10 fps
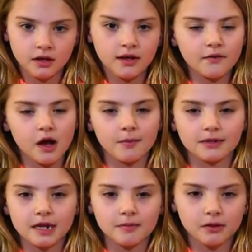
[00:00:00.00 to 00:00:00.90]
Leave a
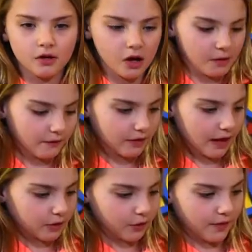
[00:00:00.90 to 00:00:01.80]
comment down below if
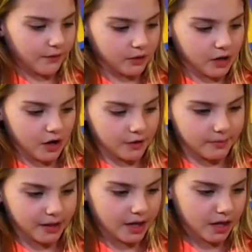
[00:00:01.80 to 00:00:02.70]
that's your favorite
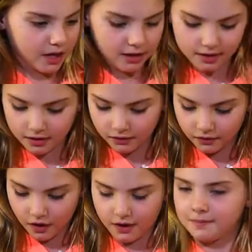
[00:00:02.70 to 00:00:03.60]
card because right. a
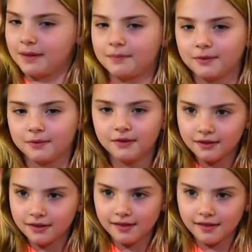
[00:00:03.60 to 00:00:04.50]
lot of people.
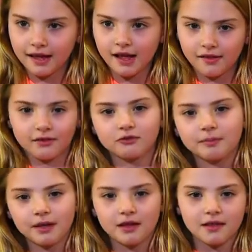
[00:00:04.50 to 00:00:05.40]
Right, well, like a lot of
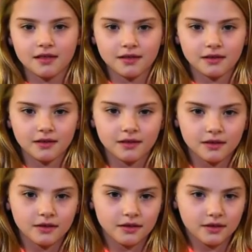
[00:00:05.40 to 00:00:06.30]
people. Oh, and
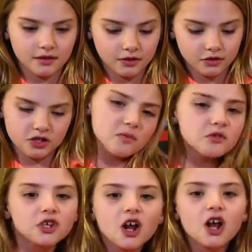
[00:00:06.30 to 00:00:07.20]
Chimchar.
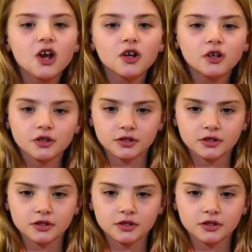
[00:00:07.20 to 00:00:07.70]
Chimchar.